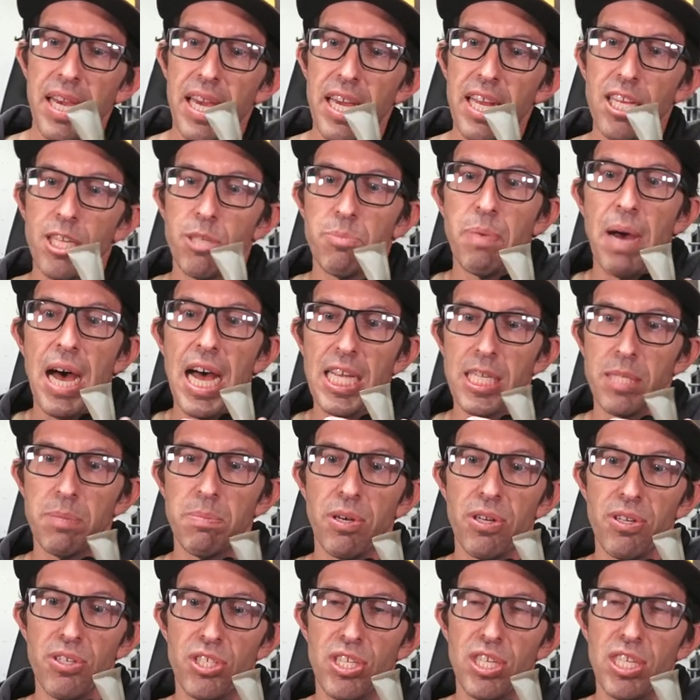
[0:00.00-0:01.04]
it is
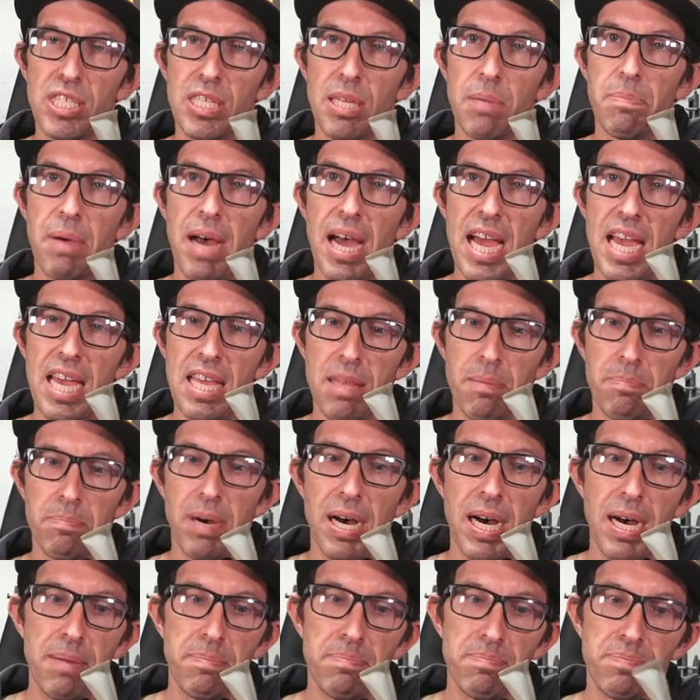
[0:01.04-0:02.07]
possible just to buy the
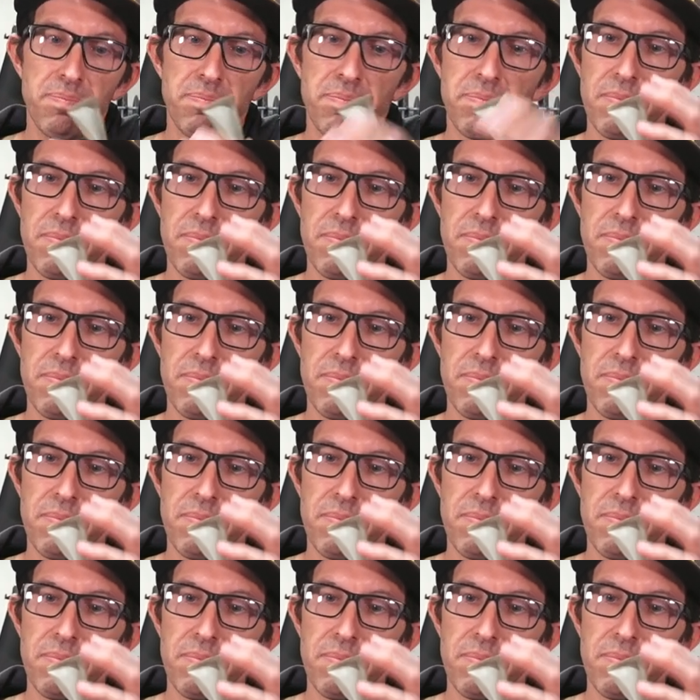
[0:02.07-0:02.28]
pump,